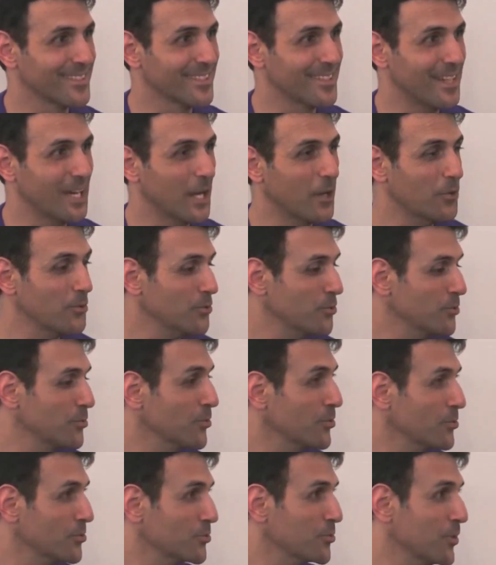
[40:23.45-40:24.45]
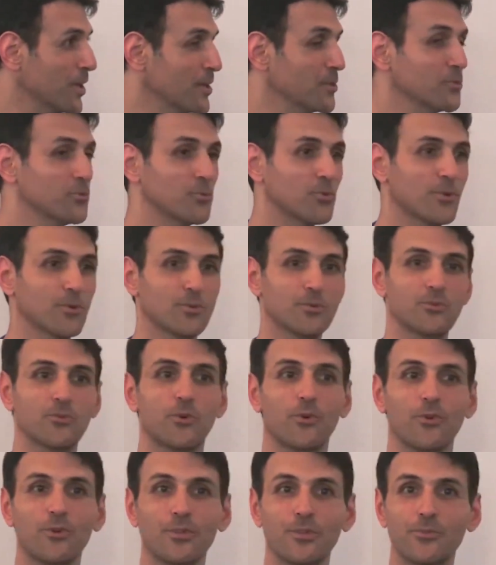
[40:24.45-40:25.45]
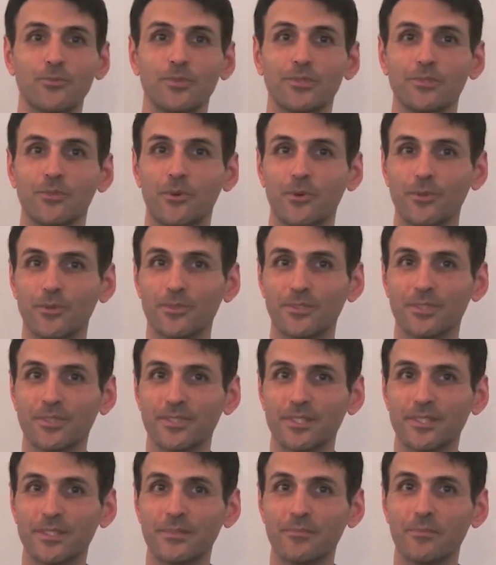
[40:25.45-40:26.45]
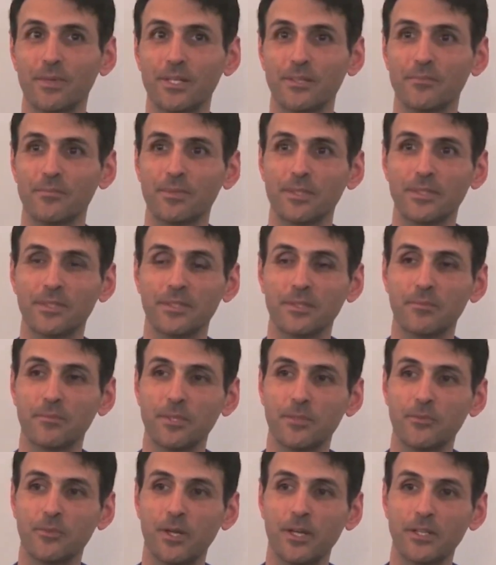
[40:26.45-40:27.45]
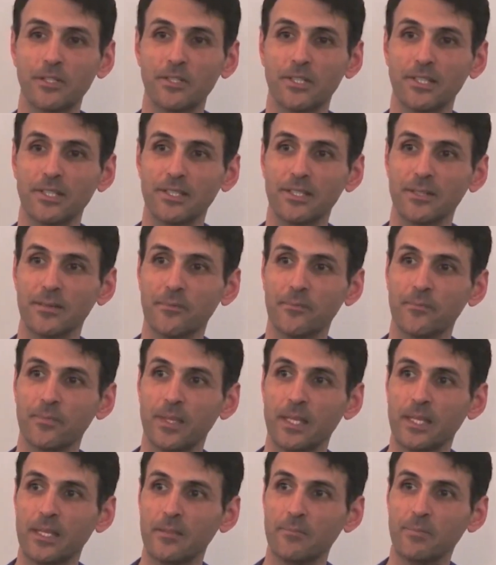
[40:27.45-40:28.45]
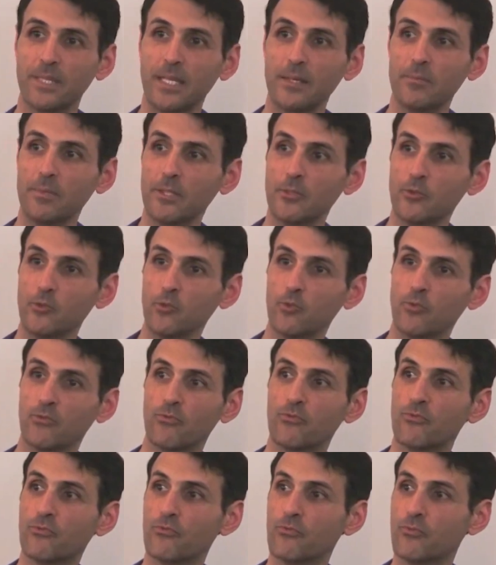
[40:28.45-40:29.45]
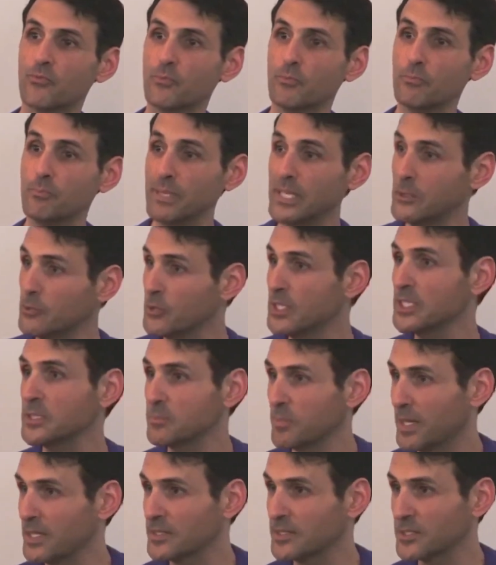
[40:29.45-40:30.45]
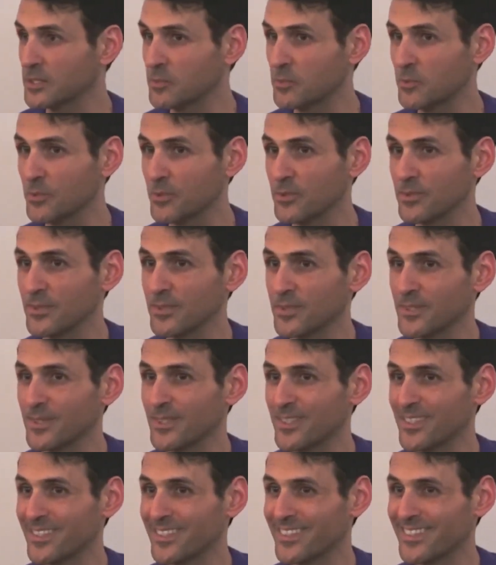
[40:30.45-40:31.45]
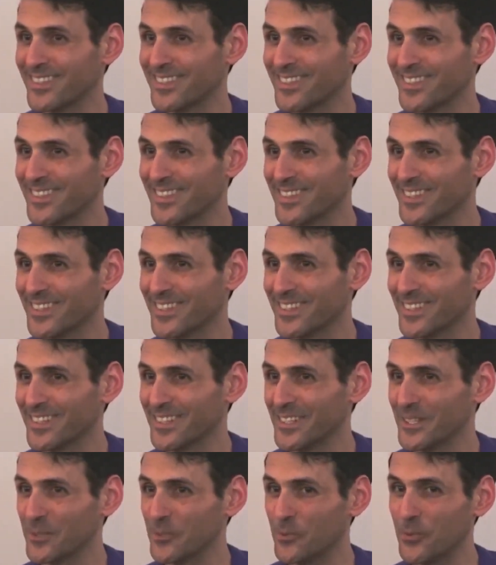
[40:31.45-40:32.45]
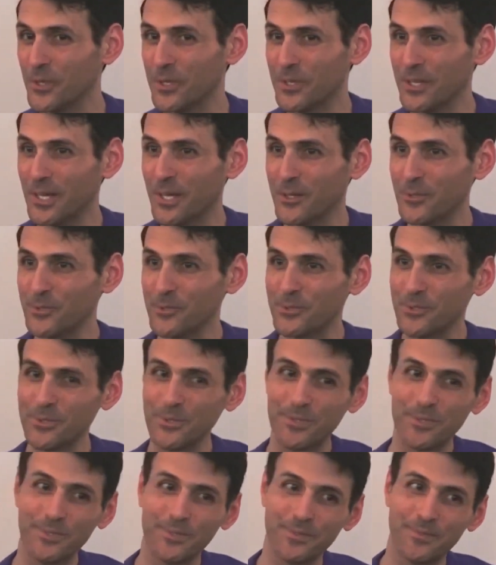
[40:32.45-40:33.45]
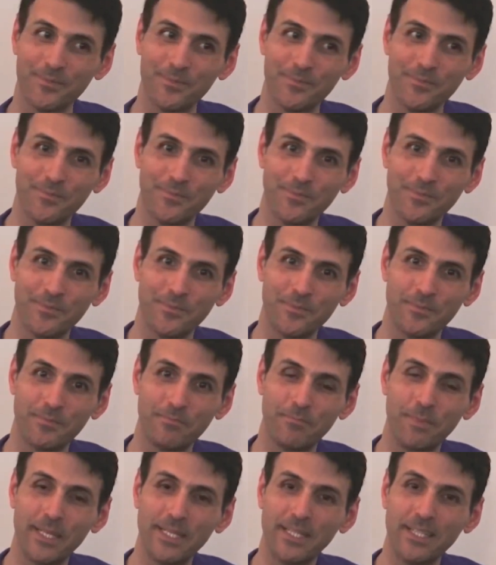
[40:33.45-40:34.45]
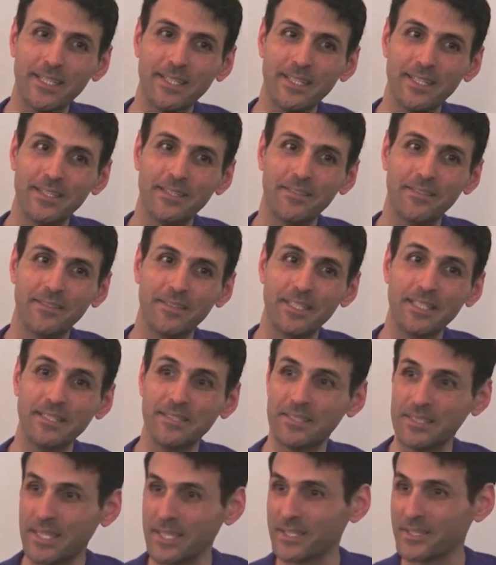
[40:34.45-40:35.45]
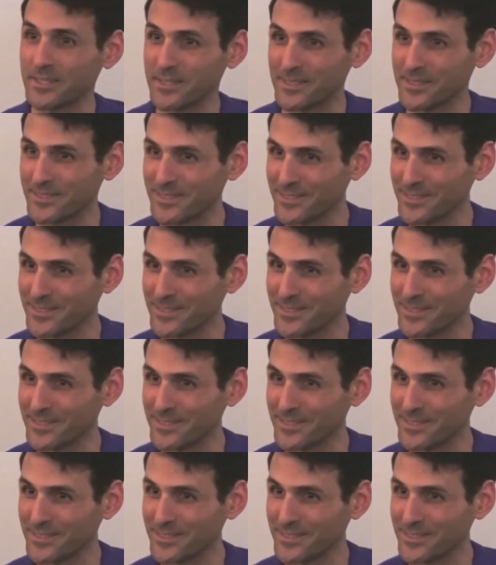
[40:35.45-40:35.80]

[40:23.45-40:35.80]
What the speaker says: How to not try to control the results, but to actually be able to be responsible without making it insane.